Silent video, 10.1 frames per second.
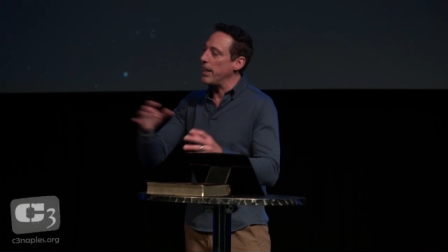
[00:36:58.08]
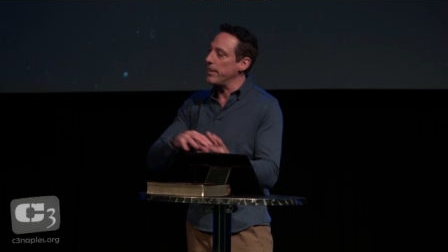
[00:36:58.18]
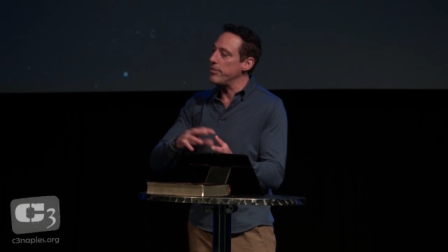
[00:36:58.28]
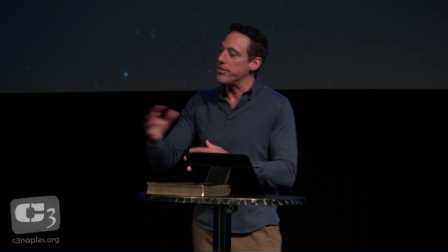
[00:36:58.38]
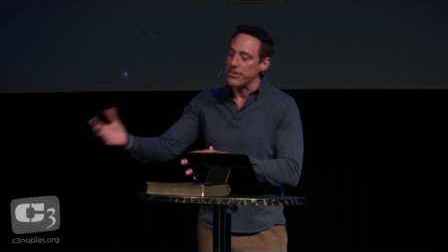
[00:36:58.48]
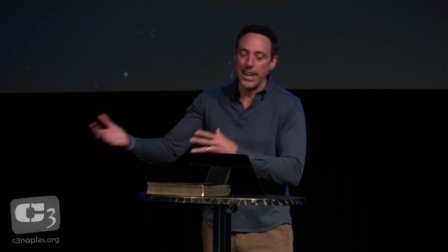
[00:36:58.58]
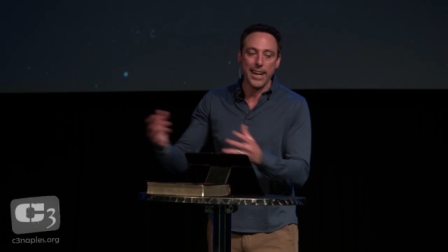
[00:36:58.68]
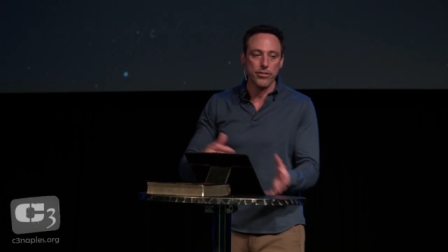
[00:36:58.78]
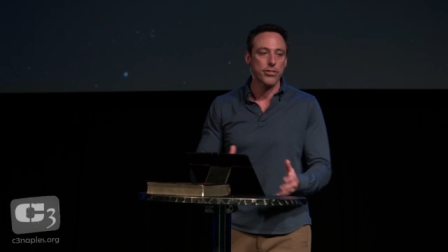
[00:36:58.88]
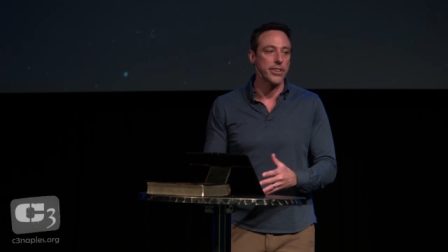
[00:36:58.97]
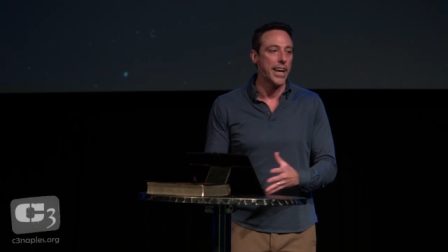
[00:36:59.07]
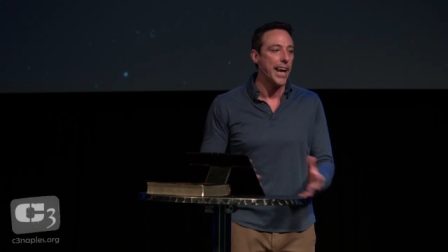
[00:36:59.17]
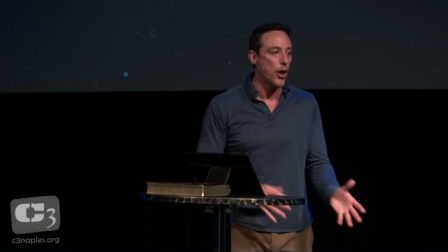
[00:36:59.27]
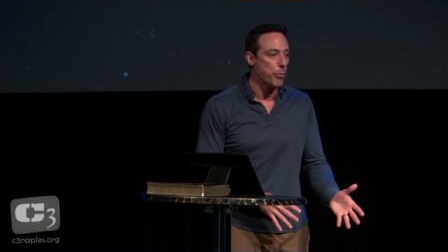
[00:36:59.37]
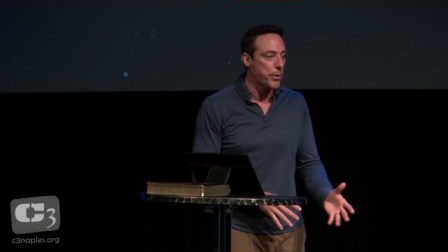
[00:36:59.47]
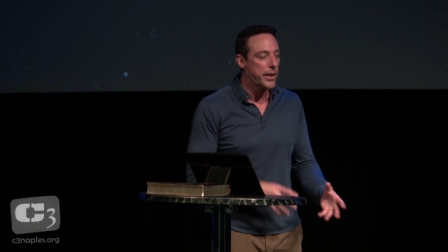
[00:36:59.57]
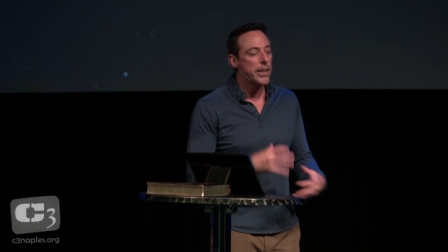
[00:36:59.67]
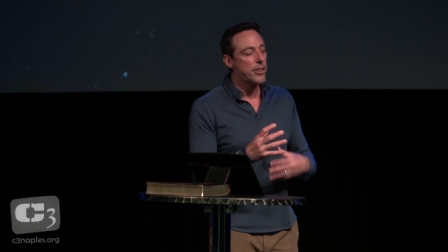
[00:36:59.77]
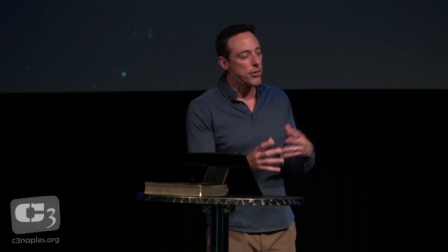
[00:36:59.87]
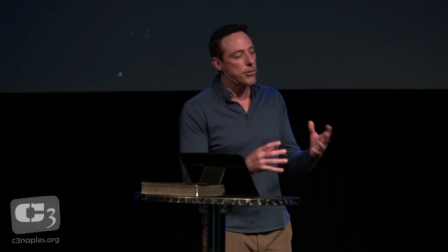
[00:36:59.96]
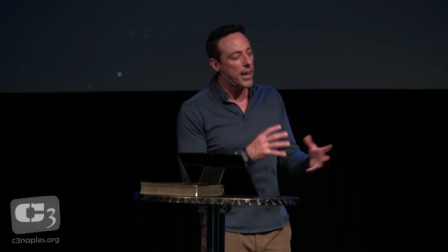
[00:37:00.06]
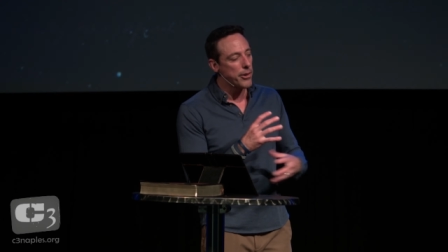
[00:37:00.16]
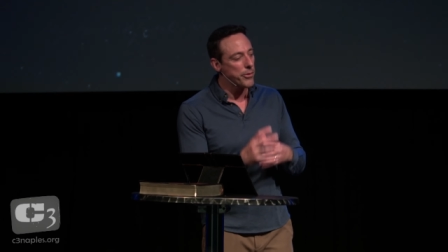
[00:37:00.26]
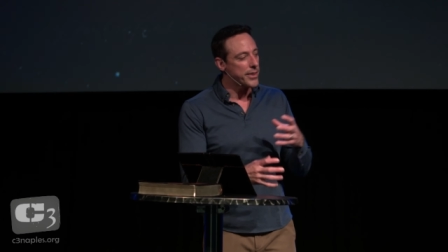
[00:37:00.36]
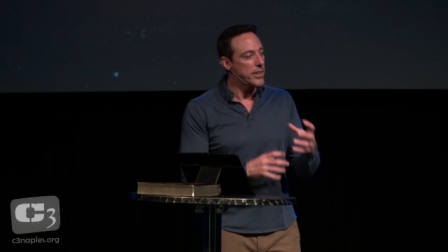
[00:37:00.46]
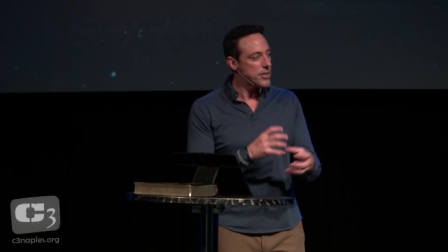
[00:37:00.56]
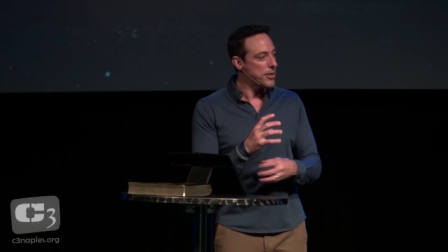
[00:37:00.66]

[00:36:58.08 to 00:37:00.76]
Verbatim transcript: and just asked her to help. So I don't think she